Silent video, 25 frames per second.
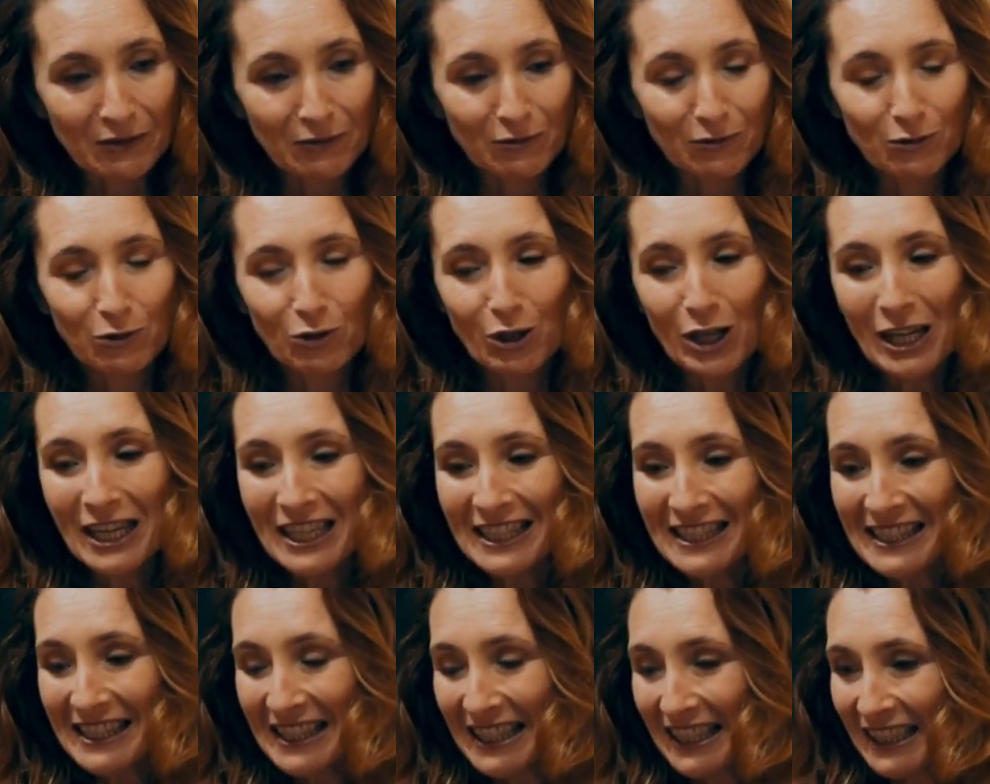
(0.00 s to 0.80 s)

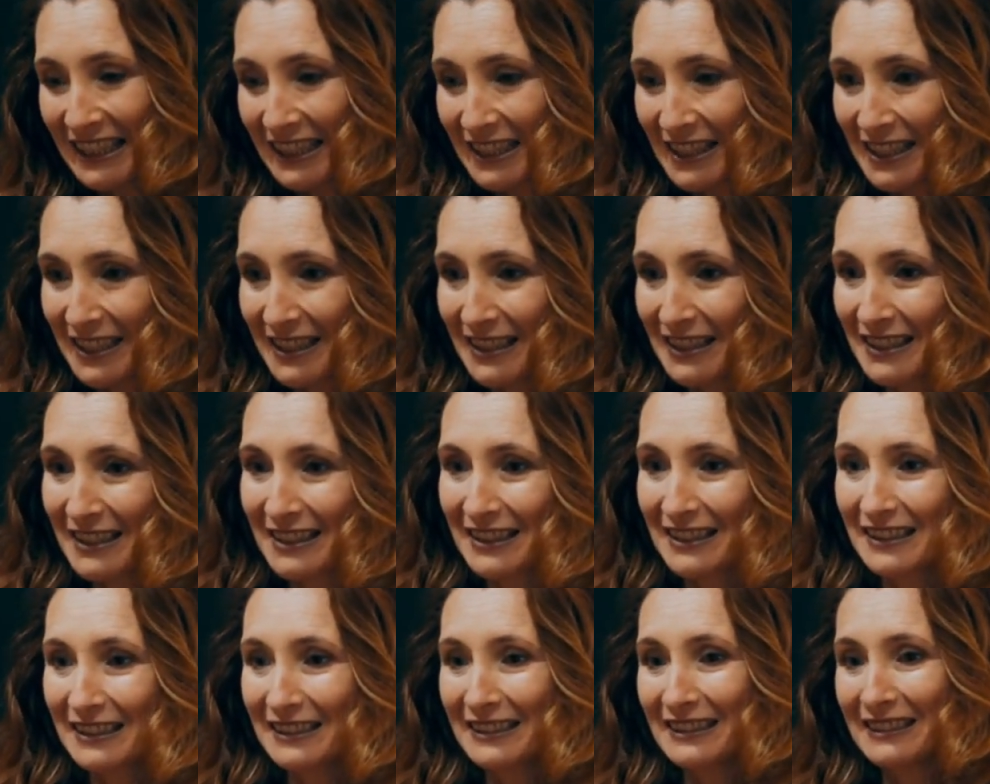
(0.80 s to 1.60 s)
reads it
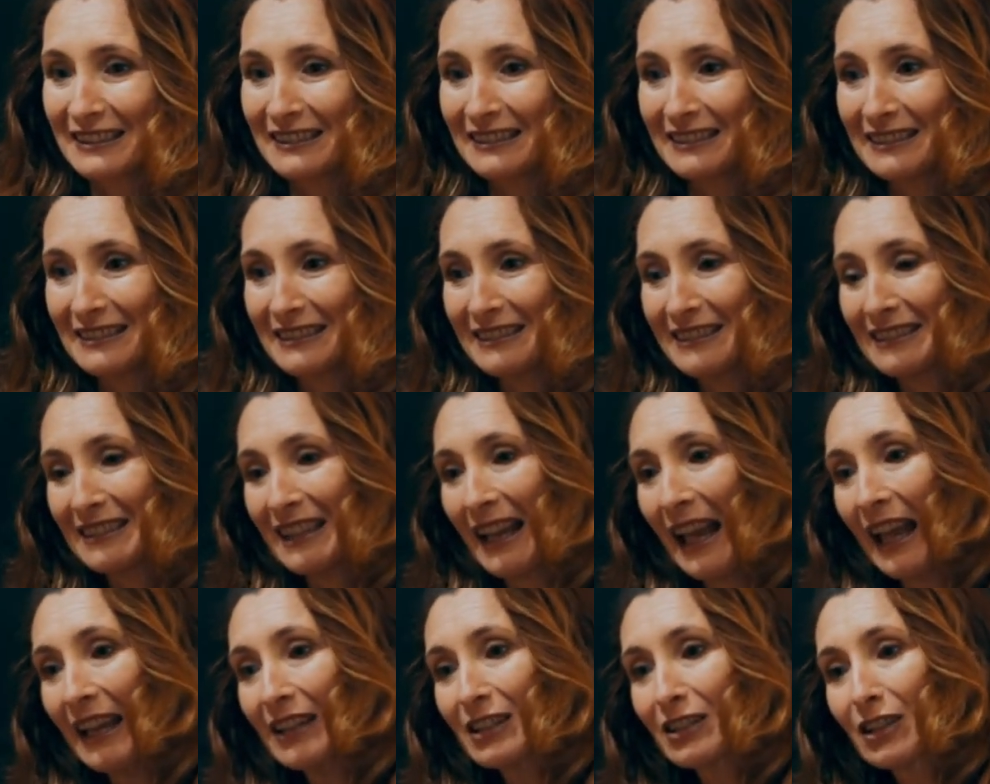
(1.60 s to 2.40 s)

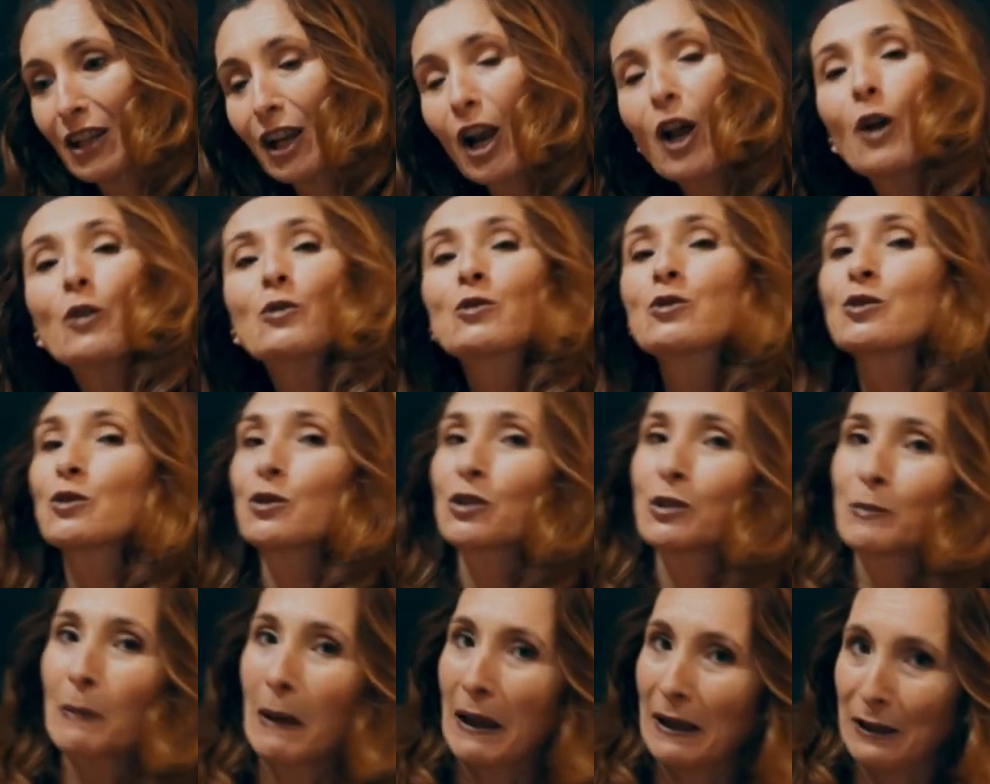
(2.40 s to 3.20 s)
as close
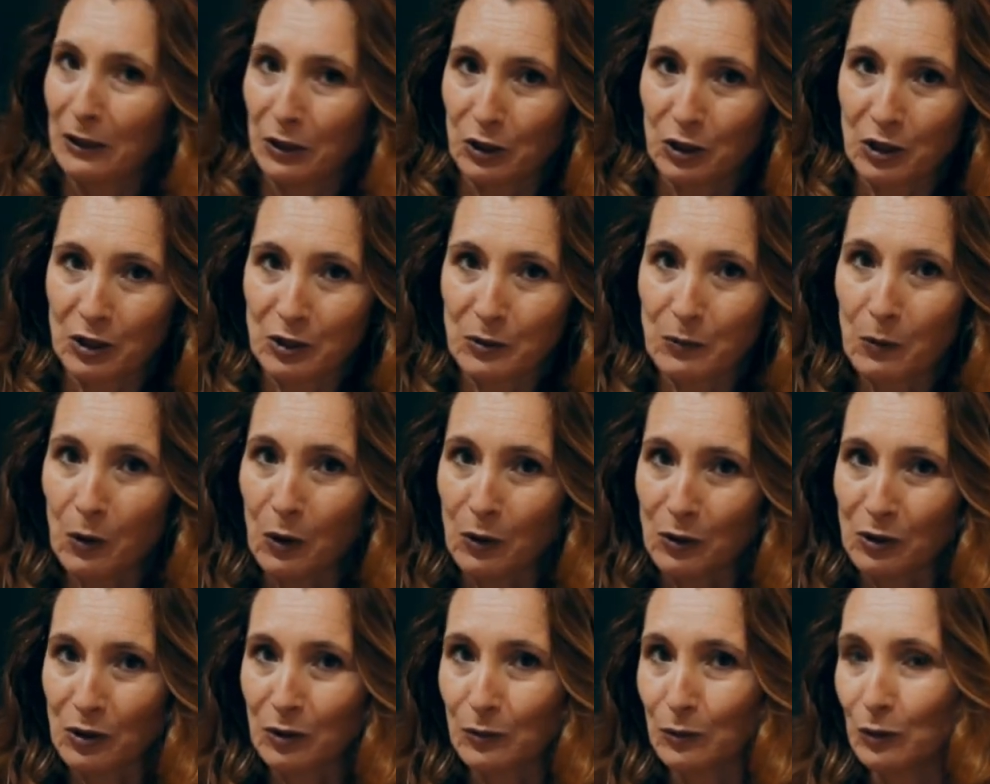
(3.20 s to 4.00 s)
to Spanish as
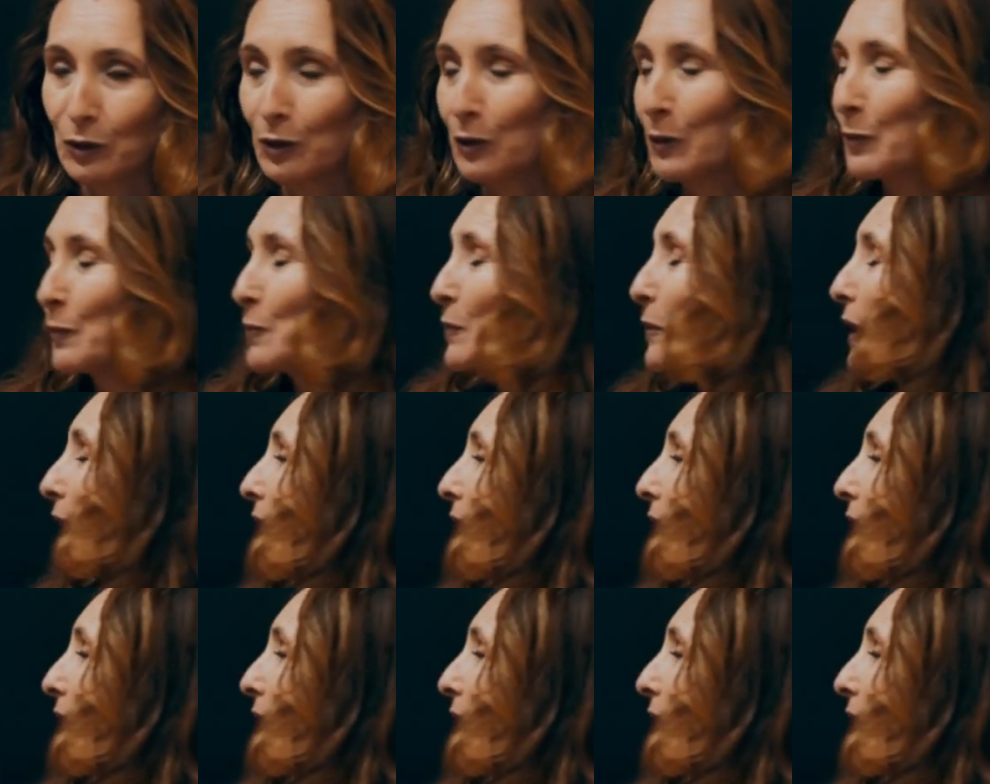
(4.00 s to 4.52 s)
possible.